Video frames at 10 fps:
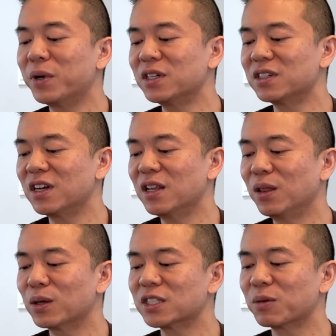but it
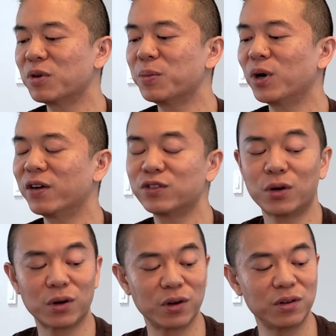looks like people have
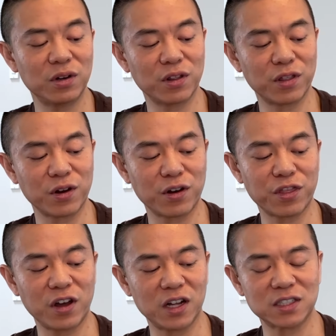turned their
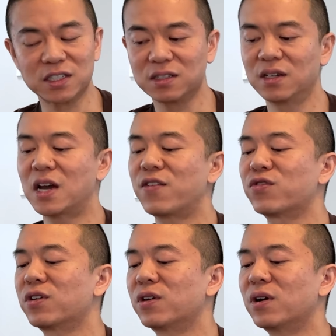thoughts
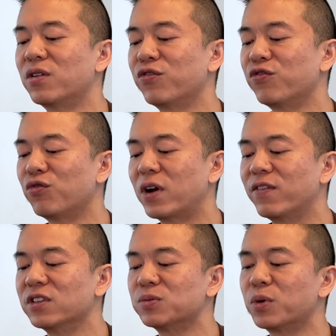after
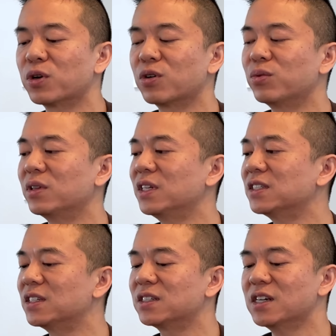Ravensburger
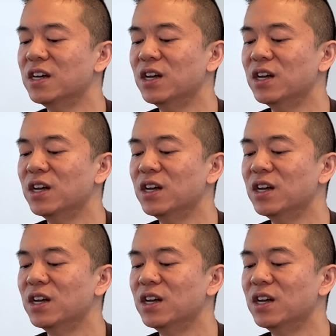released it.